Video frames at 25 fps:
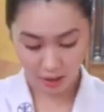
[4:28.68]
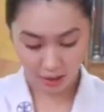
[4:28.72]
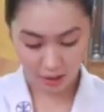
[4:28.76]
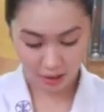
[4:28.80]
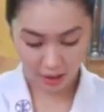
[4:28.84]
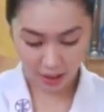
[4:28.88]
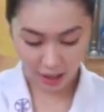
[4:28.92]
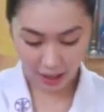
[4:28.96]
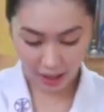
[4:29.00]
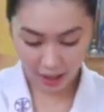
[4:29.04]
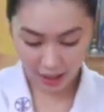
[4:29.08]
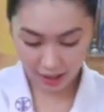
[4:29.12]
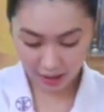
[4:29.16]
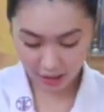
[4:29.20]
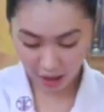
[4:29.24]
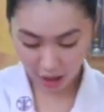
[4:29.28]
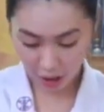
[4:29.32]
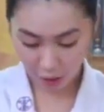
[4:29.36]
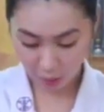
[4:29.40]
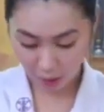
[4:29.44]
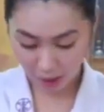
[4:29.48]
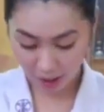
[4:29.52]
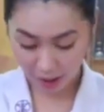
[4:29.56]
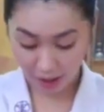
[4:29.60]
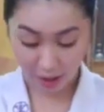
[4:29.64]
Okay,
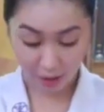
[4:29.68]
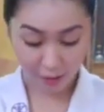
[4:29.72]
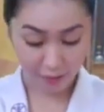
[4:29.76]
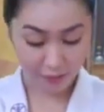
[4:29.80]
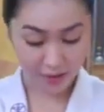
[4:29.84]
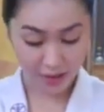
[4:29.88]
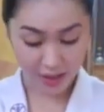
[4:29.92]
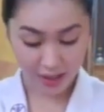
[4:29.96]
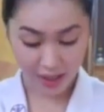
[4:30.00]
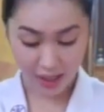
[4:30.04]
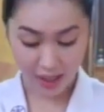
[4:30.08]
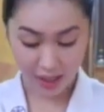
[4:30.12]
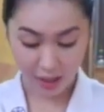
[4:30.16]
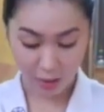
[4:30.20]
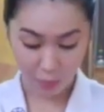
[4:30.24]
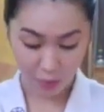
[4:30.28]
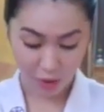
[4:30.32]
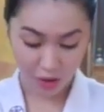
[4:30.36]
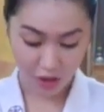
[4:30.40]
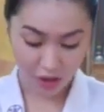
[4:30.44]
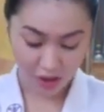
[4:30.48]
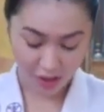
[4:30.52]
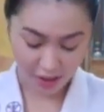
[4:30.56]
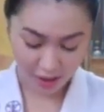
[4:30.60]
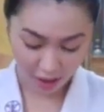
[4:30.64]
now I have seen
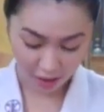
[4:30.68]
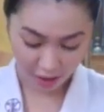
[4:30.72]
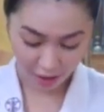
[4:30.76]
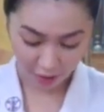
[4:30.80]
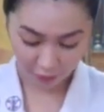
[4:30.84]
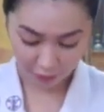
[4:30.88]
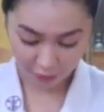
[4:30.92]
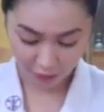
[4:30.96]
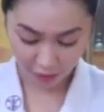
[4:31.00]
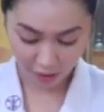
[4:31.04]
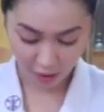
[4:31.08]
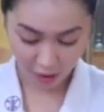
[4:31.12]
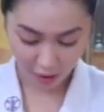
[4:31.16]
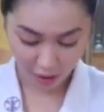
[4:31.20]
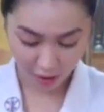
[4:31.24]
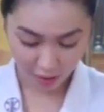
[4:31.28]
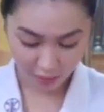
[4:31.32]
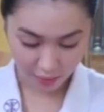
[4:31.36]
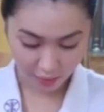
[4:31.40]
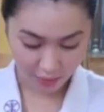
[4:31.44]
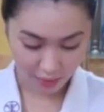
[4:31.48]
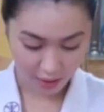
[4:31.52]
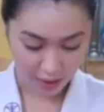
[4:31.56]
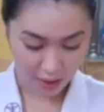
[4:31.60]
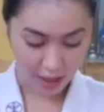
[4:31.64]
which is the left
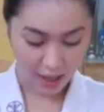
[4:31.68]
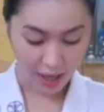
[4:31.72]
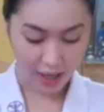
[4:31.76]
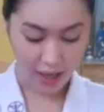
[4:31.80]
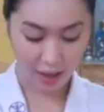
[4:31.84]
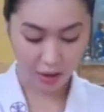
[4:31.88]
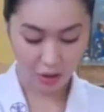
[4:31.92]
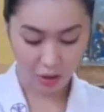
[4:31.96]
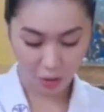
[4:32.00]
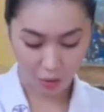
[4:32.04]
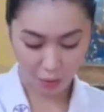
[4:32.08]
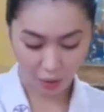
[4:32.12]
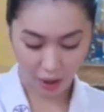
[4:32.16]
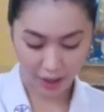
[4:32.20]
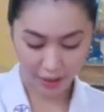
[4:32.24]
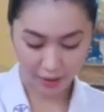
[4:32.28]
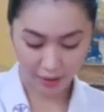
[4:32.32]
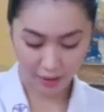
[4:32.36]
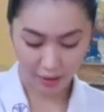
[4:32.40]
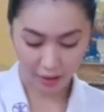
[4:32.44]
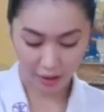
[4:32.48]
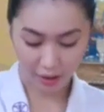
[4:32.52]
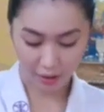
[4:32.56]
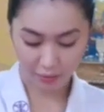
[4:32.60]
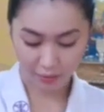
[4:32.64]
glove and the right
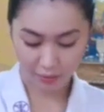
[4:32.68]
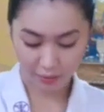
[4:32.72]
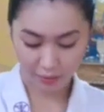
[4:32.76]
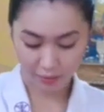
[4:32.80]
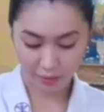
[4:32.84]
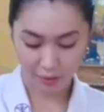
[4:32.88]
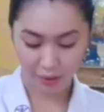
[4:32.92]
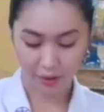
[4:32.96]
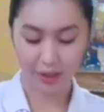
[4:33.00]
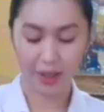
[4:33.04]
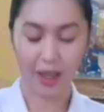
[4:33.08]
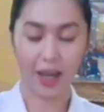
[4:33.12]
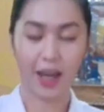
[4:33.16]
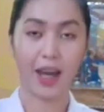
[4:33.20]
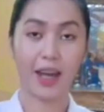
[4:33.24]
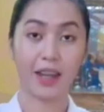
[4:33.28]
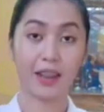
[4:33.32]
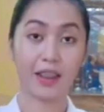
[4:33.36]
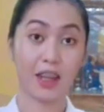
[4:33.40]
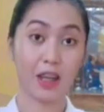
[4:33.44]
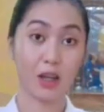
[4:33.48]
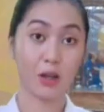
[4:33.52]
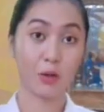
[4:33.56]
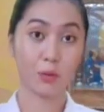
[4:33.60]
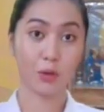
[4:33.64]
glove. Okay, I
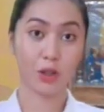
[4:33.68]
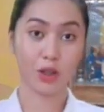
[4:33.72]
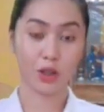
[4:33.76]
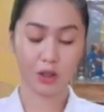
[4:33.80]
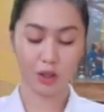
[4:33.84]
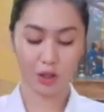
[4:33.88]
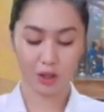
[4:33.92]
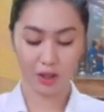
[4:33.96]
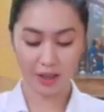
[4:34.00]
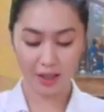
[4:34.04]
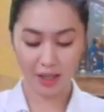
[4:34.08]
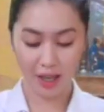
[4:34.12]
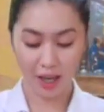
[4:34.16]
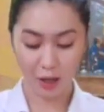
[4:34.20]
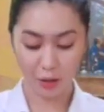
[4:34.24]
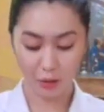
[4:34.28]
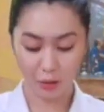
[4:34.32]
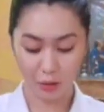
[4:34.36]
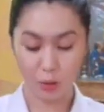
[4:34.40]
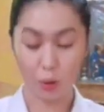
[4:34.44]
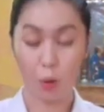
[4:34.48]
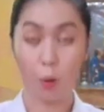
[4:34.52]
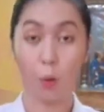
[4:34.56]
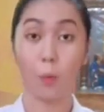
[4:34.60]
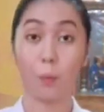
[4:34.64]
think we're good now
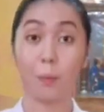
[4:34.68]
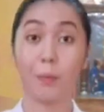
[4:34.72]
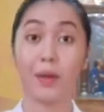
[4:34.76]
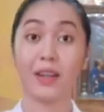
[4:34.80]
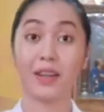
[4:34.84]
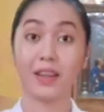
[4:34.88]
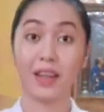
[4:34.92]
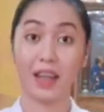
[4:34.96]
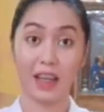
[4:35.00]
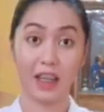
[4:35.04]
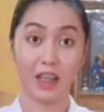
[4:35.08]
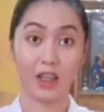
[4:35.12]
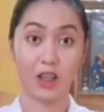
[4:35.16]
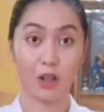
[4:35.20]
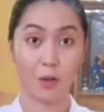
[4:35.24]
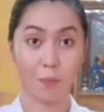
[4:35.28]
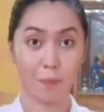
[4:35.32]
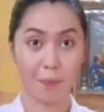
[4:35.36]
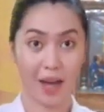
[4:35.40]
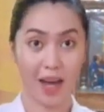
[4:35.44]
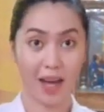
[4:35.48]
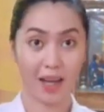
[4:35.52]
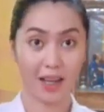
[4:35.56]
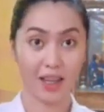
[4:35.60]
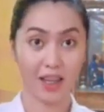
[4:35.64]
to open the inner
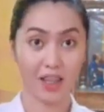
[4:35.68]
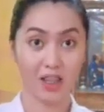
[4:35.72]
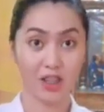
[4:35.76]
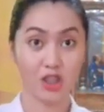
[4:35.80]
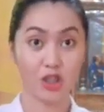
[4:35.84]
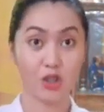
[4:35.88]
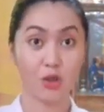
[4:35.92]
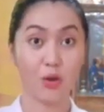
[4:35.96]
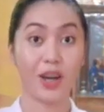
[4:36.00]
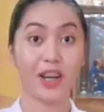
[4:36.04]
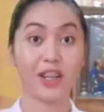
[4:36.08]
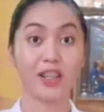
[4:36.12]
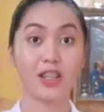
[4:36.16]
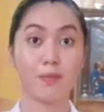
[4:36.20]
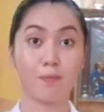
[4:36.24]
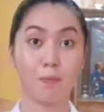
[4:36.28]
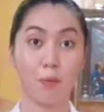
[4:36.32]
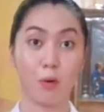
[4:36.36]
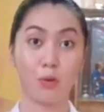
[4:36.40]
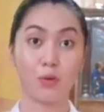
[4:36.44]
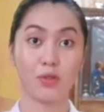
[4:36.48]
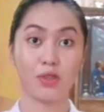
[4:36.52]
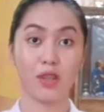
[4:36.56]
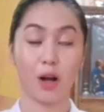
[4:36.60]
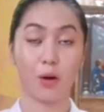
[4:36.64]
package to
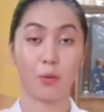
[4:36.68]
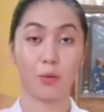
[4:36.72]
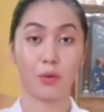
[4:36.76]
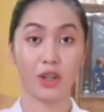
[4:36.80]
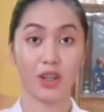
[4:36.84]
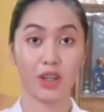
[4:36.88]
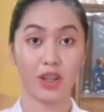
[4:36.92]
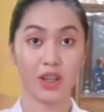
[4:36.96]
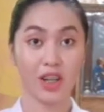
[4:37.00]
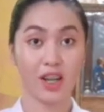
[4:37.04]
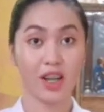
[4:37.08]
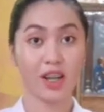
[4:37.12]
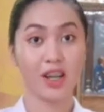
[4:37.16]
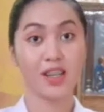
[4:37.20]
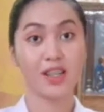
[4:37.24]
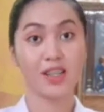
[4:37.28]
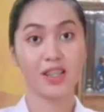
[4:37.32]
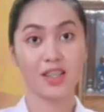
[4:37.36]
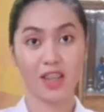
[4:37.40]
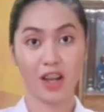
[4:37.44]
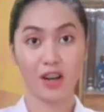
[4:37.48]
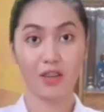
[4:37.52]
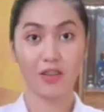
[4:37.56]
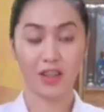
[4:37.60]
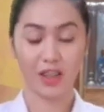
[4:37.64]
expose our
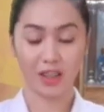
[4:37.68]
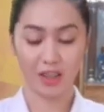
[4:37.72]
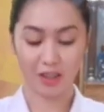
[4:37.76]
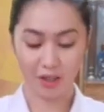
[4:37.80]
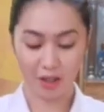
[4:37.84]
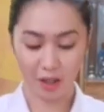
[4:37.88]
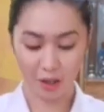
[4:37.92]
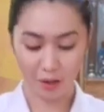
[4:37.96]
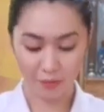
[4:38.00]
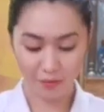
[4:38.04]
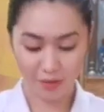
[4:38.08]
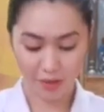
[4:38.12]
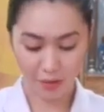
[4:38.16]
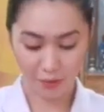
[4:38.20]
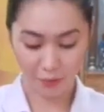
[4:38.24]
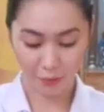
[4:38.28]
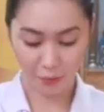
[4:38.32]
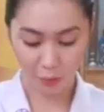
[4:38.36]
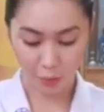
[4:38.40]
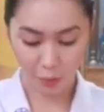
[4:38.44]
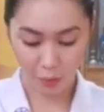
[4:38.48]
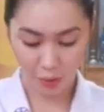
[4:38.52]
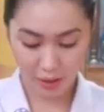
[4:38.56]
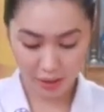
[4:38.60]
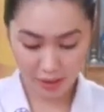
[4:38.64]
sterile gloves, of
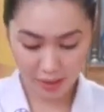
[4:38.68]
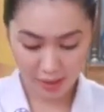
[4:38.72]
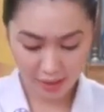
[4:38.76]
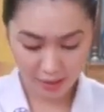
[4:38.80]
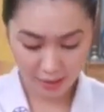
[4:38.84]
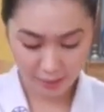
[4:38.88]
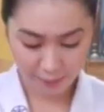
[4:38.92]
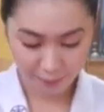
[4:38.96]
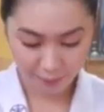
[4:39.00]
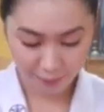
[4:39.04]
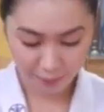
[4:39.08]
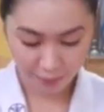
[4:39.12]
course.